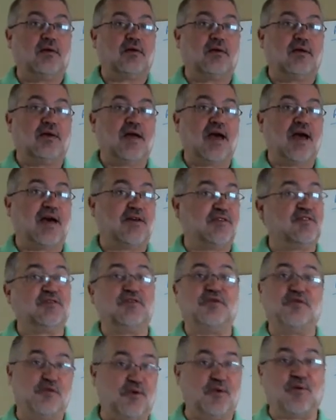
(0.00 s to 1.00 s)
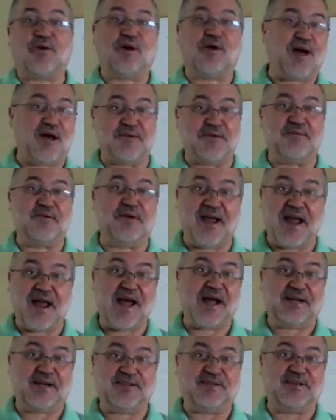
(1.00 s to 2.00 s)
acid chloride
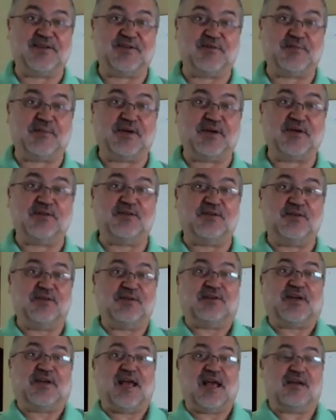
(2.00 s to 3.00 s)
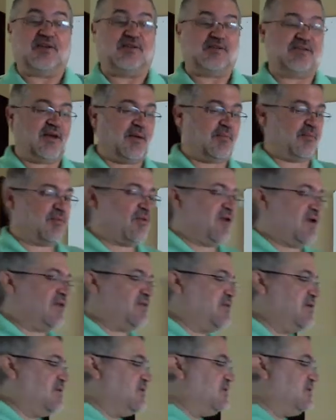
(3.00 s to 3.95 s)
reactions, because you just can't separate these